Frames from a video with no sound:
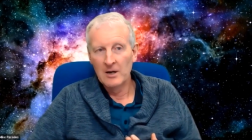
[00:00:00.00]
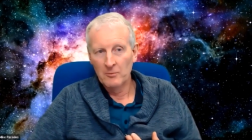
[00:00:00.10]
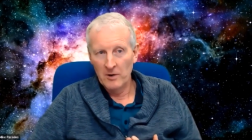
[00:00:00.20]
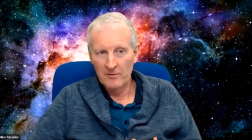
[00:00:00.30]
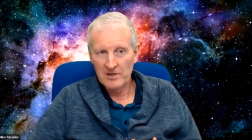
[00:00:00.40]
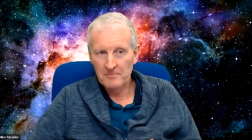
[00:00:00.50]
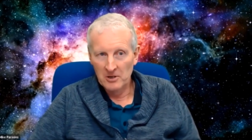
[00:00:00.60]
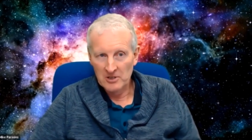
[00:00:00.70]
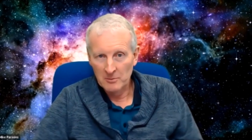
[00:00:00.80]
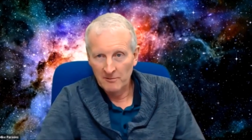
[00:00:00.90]
we're
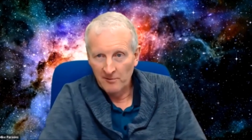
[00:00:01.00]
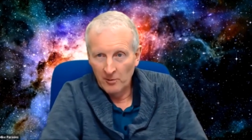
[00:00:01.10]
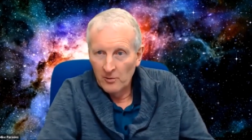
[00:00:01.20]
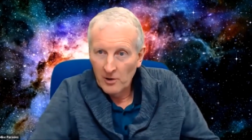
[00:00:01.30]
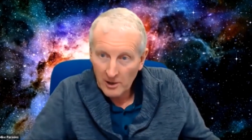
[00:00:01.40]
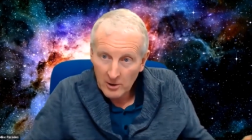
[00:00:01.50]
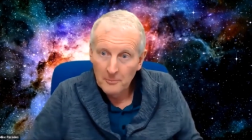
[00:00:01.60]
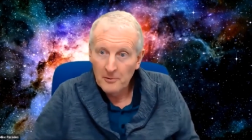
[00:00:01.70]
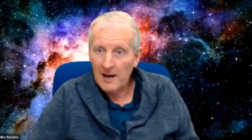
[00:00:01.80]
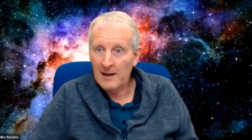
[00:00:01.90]
responsible for our
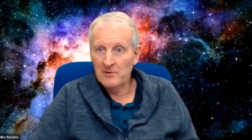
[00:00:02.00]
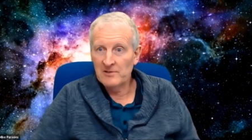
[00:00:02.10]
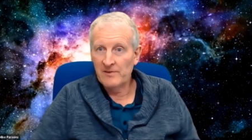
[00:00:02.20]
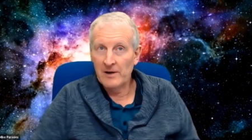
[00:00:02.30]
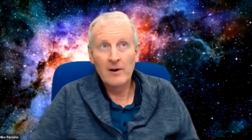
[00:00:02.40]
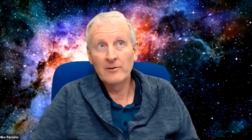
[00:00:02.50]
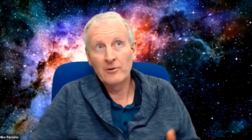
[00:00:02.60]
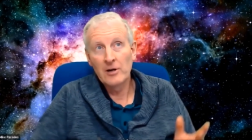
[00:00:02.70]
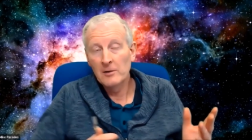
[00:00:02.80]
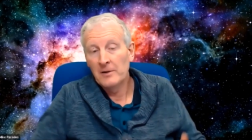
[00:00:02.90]
corporate atmosphere under
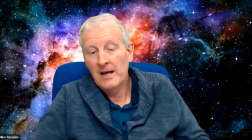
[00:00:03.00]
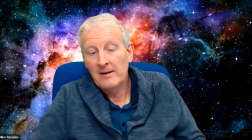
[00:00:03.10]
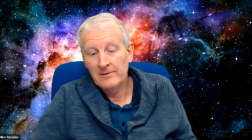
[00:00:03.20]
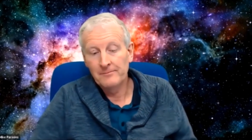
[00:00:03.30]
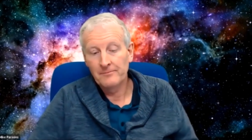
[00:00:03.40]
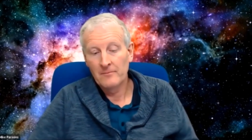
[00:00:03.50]
an open heaven